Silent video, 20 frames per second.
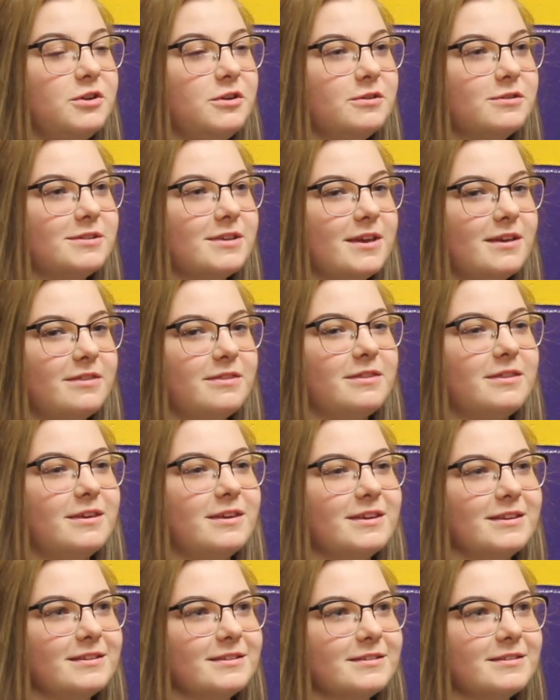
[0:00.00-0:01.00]
Huseth
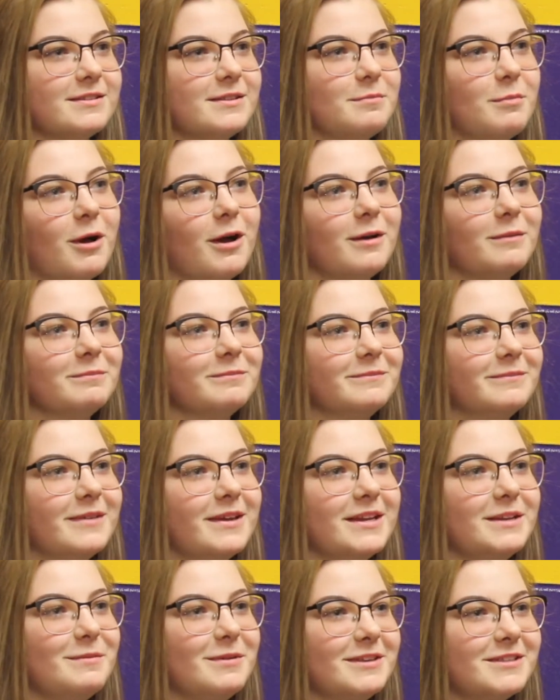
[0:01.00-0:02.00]
is the bomb.
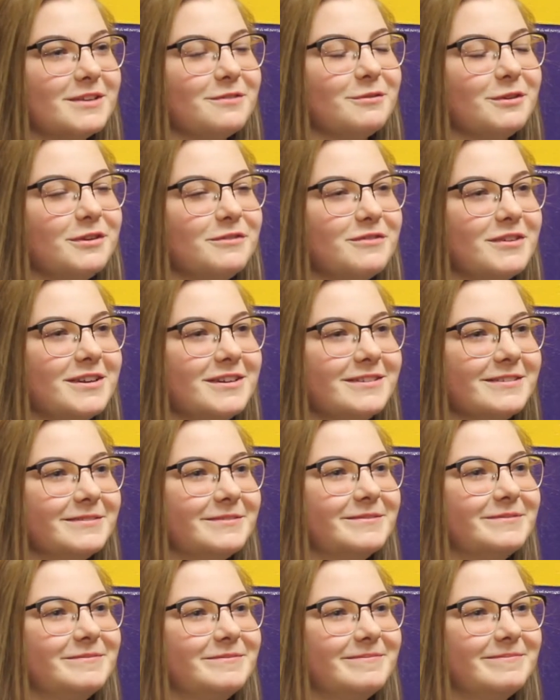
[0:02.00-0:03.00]
He makes it really
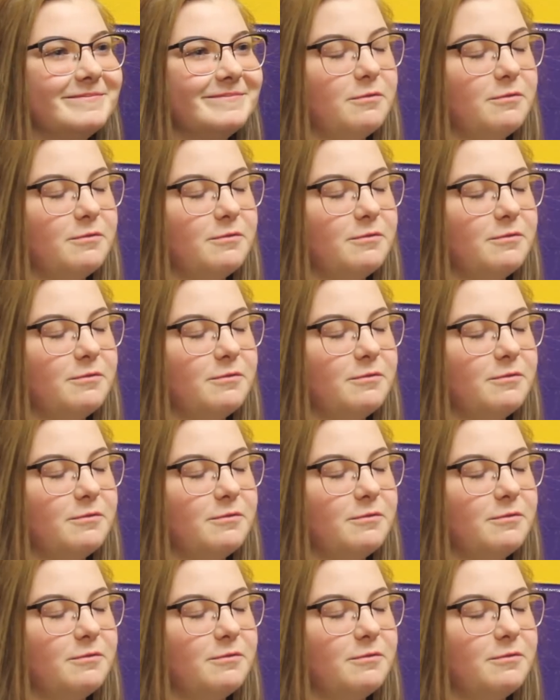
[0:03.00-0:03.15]
fun.